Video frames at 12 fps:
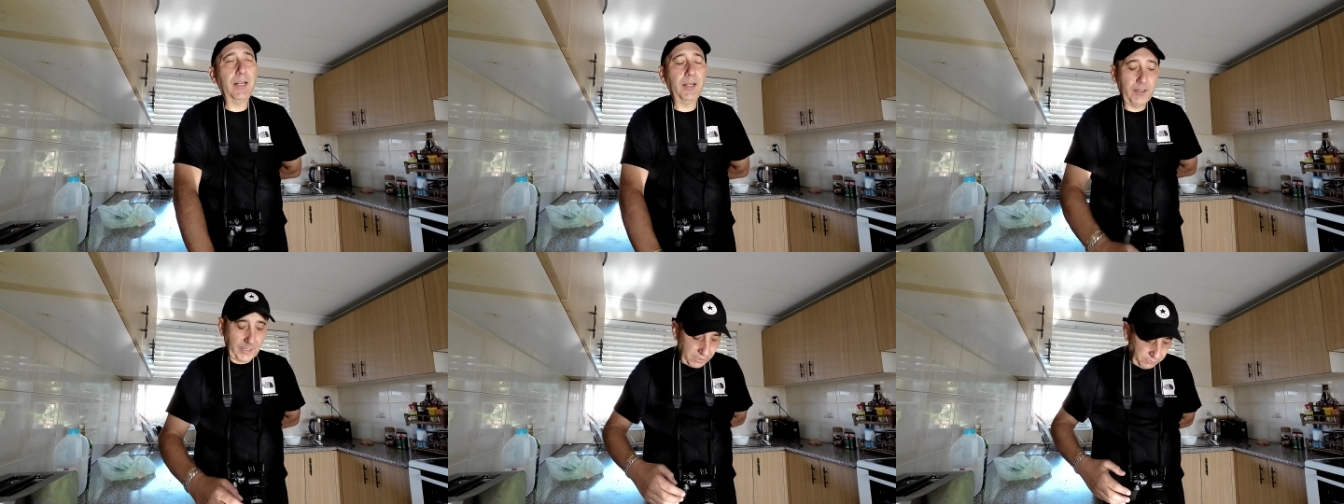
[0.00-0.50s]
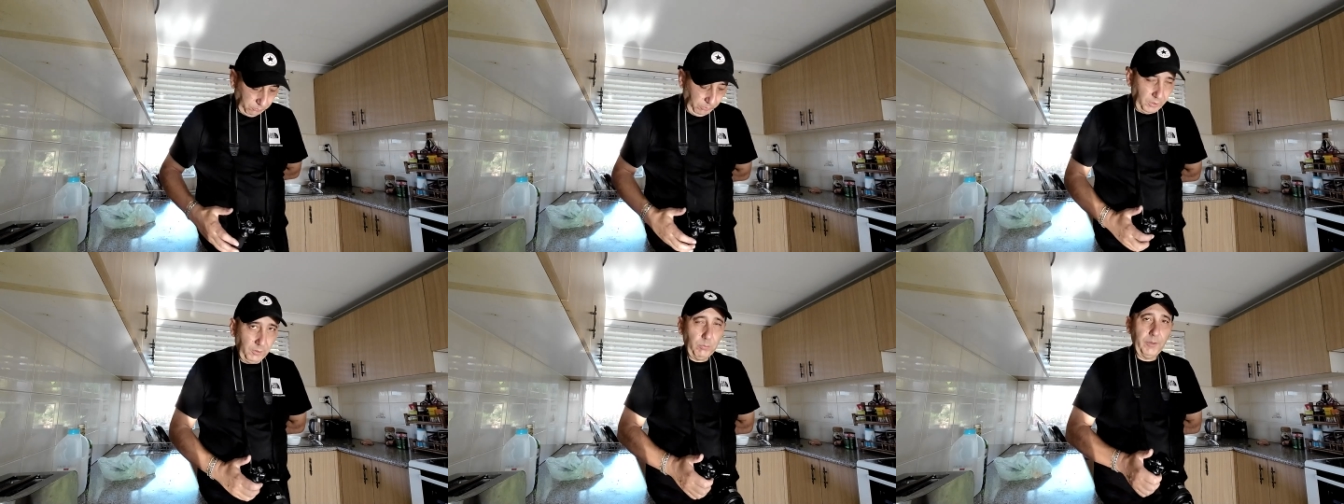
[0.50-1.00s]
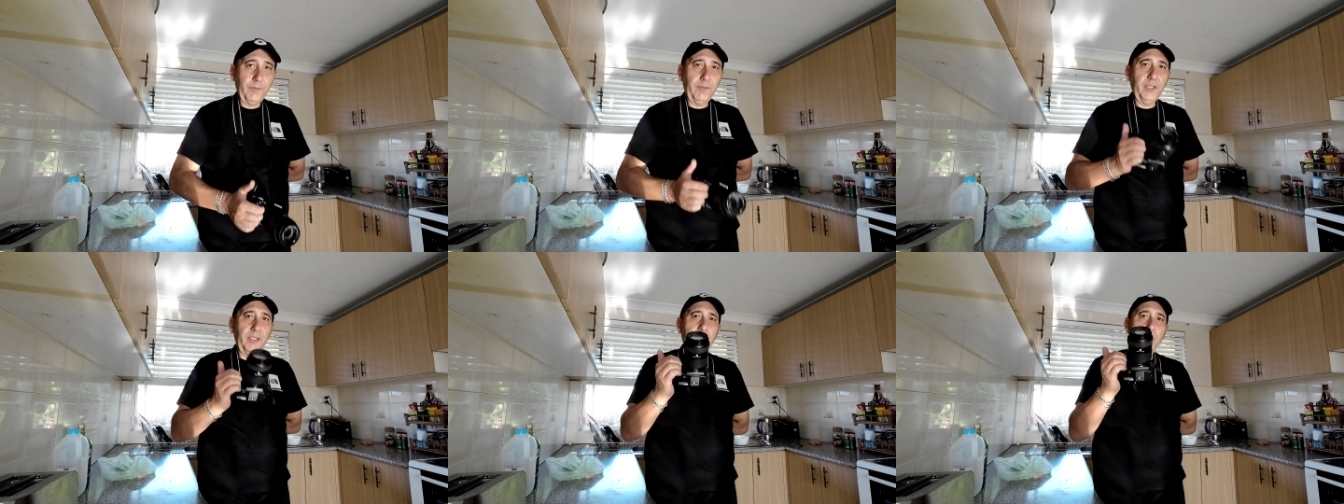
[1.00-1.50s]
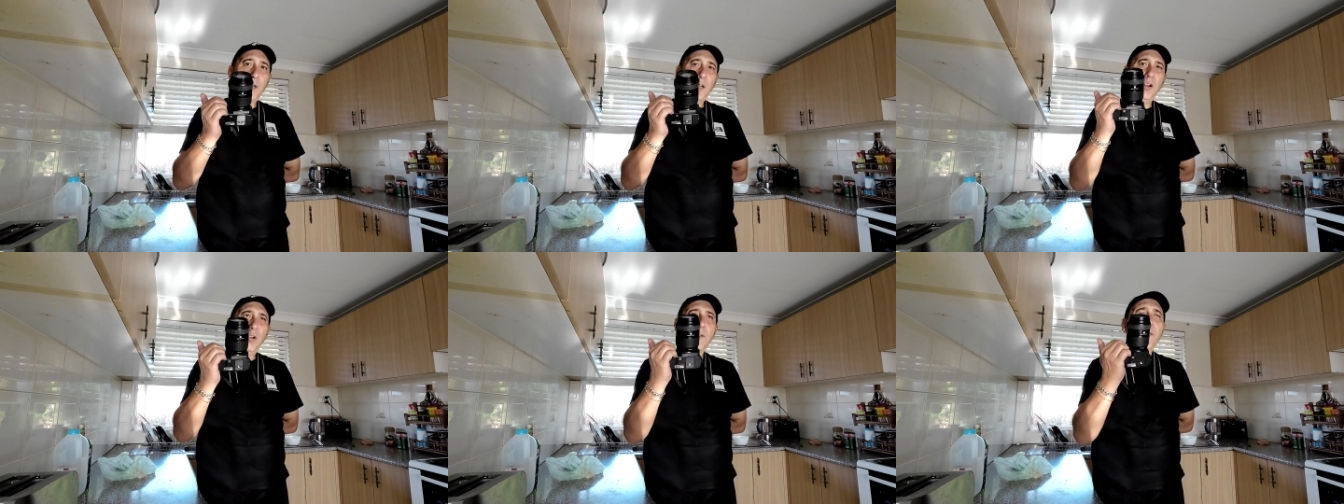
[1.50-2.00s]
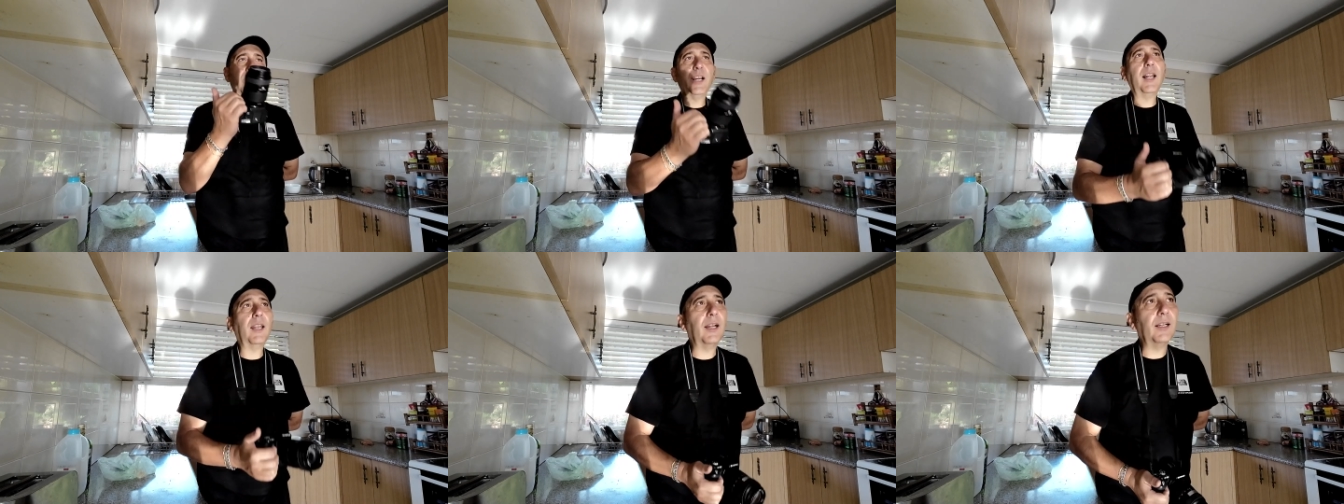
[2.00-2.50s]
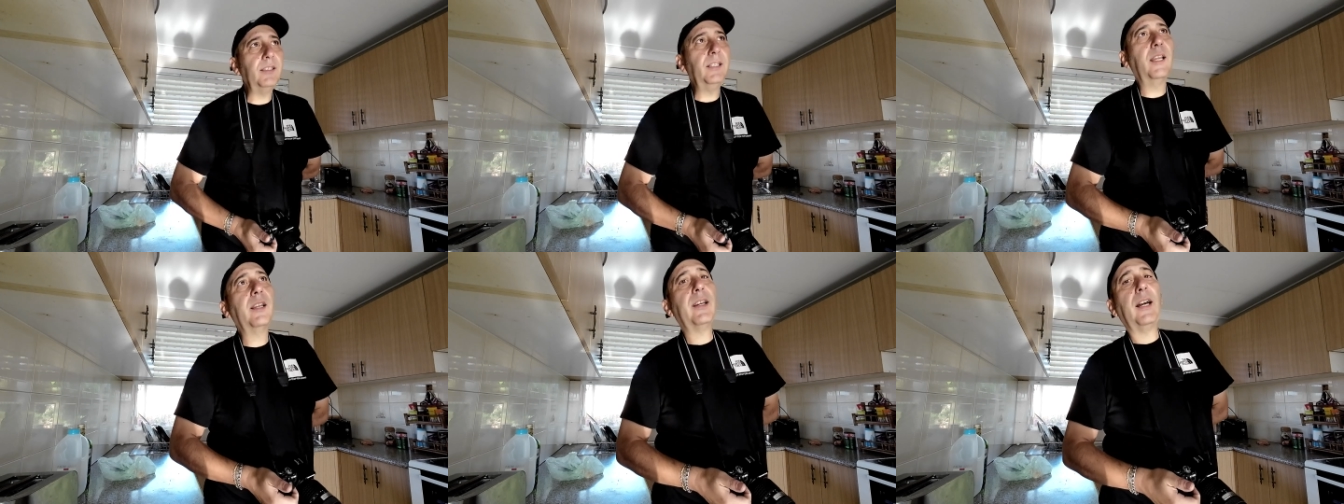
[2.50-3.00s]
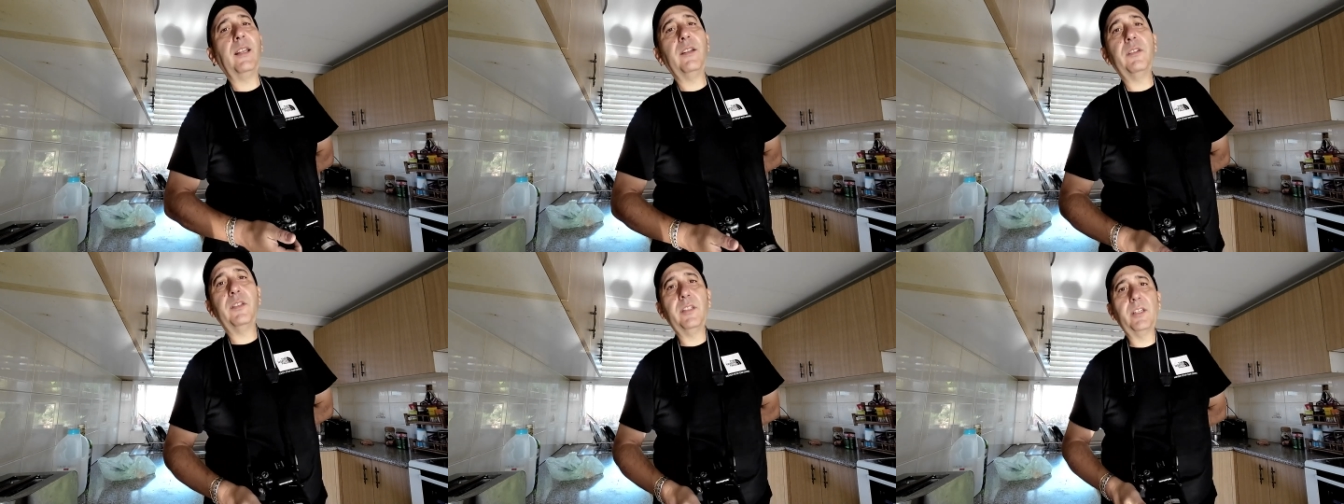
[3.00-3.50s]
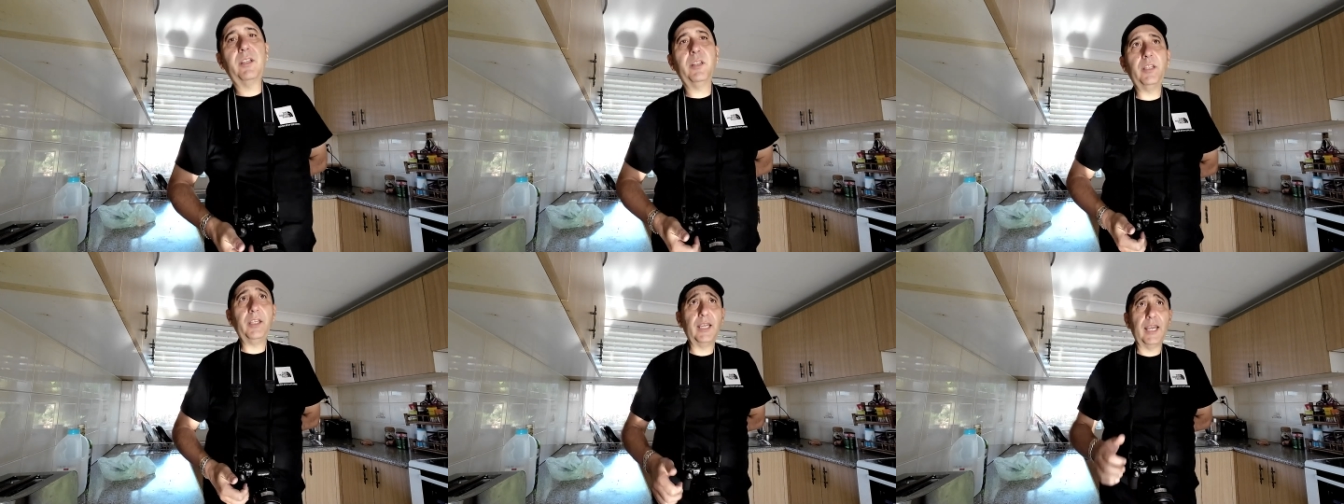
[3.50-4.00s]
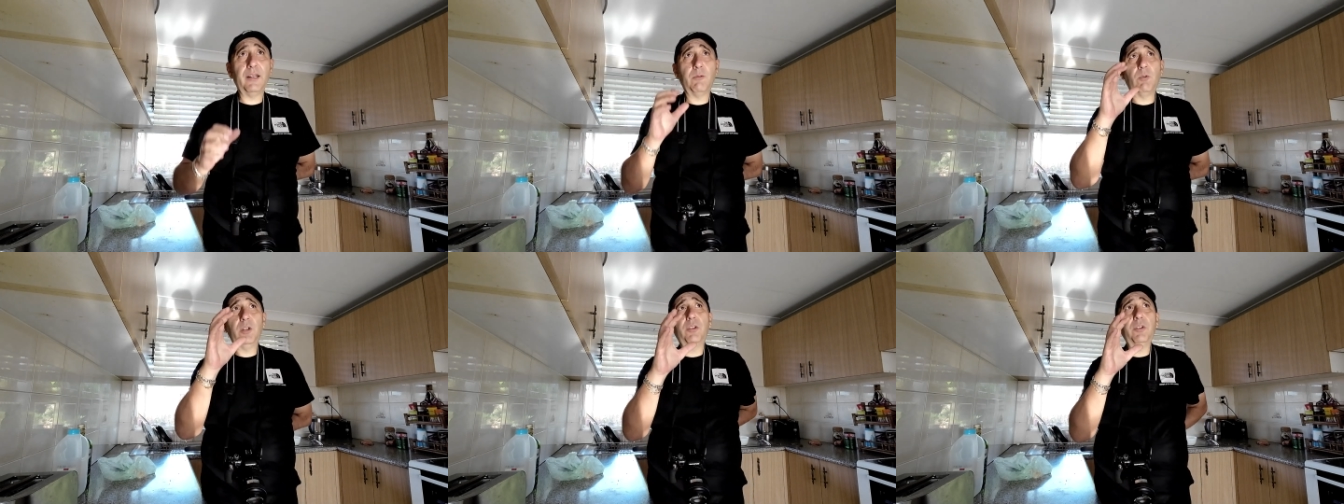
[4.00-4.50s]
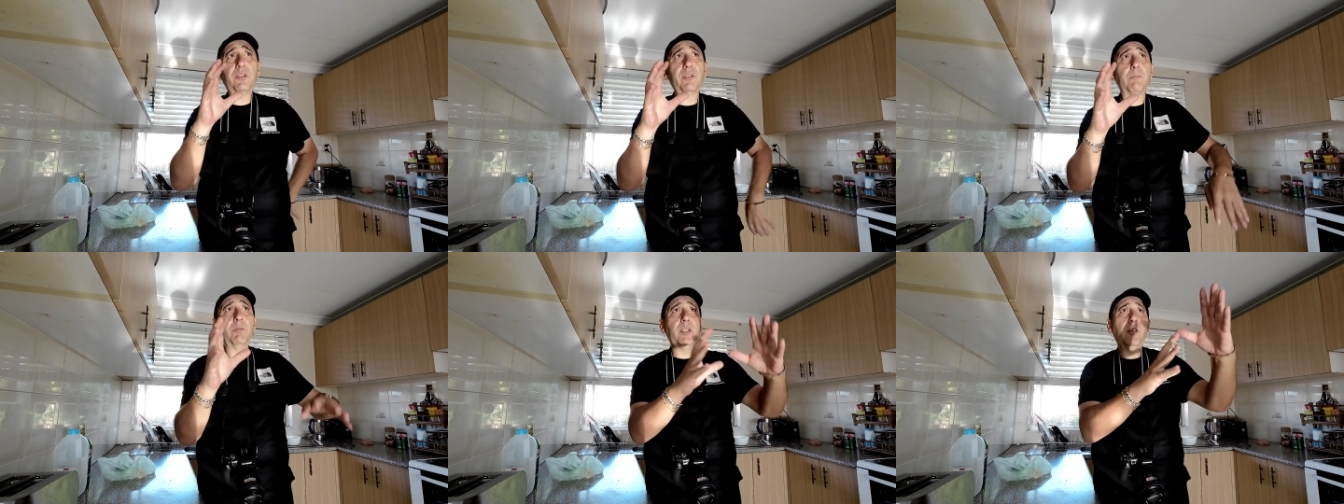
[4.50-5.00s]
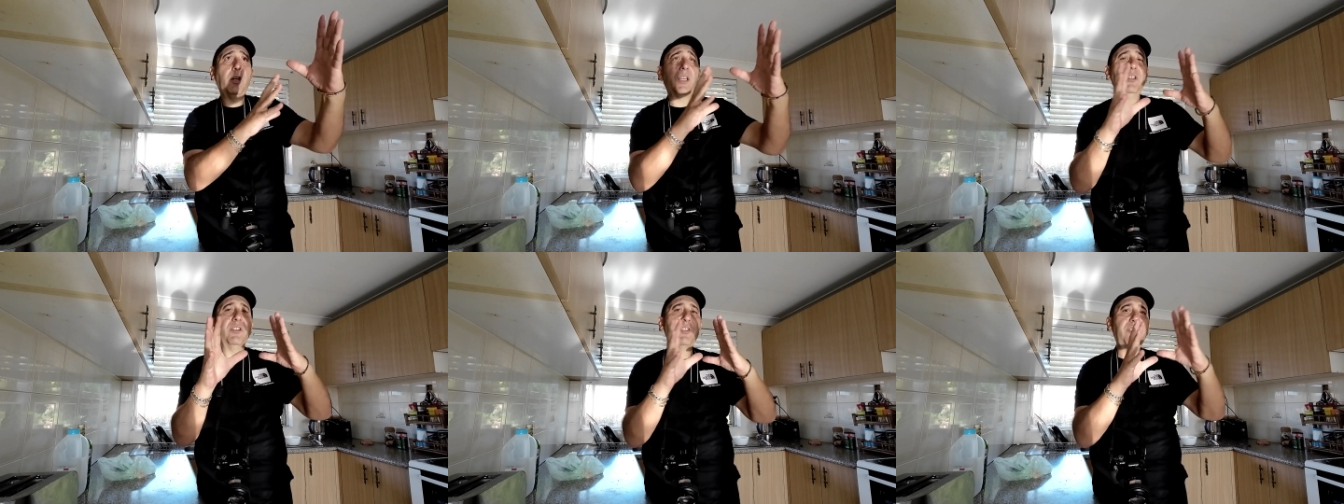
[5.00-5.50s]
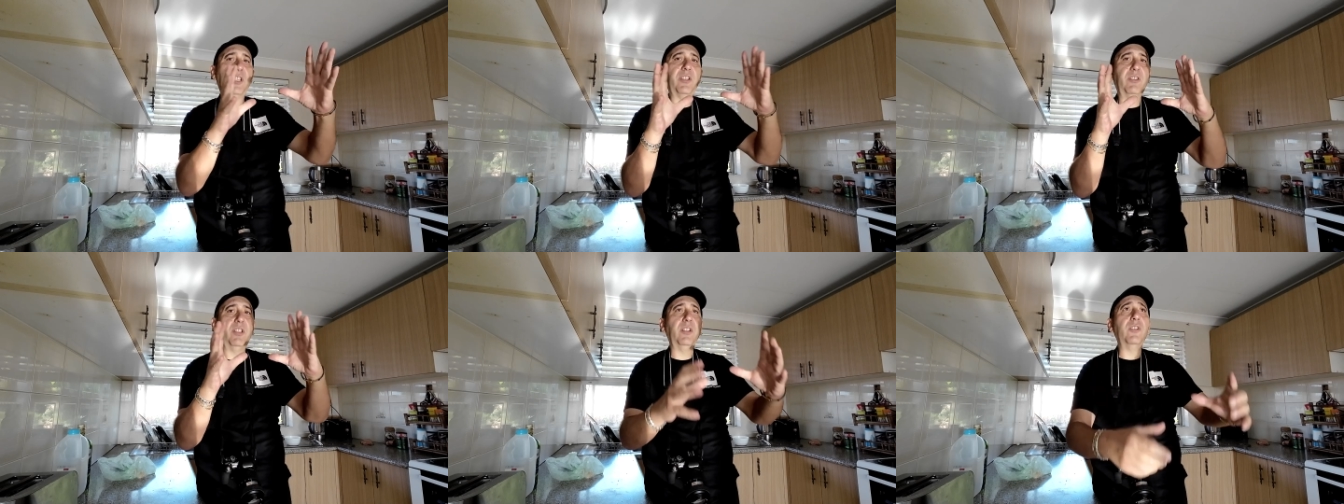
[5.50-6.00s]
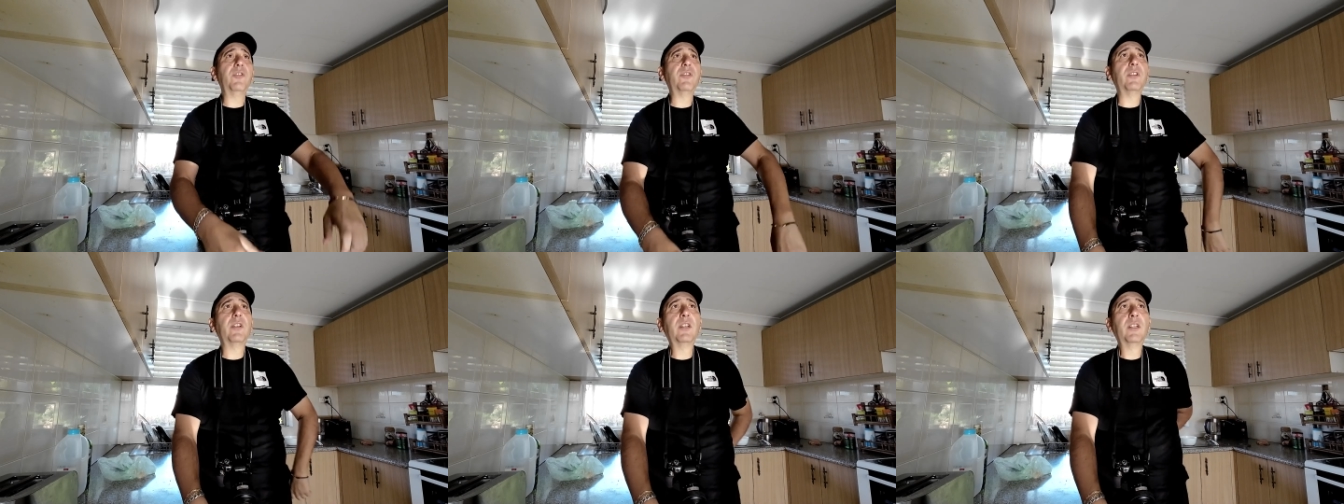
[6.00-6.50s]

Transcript: and it goes well with this, but I've got to look for color. You know, color's the key, and I want to do something like in the 60s.